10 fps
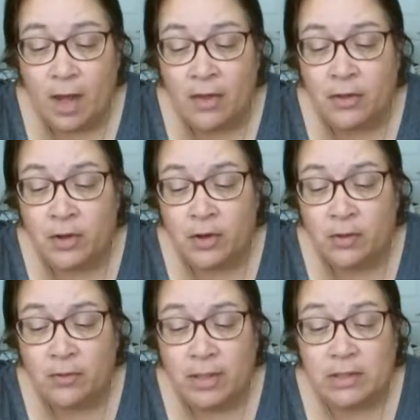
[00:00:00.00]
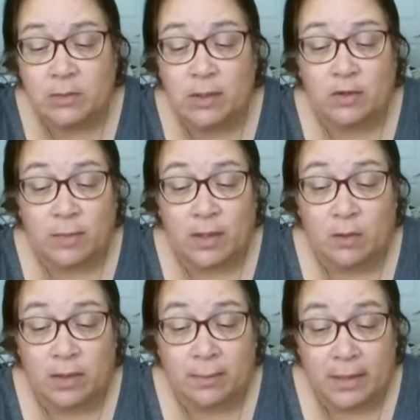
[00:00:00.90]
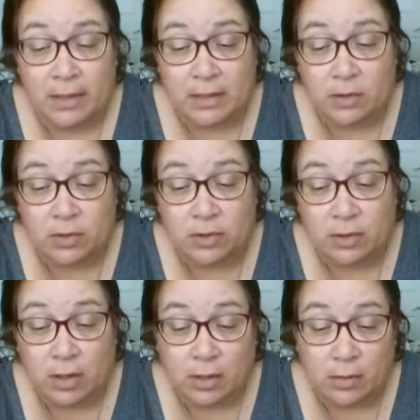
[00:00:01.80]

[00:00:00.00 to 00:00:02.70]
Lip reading: A third reason why you might want to be a social,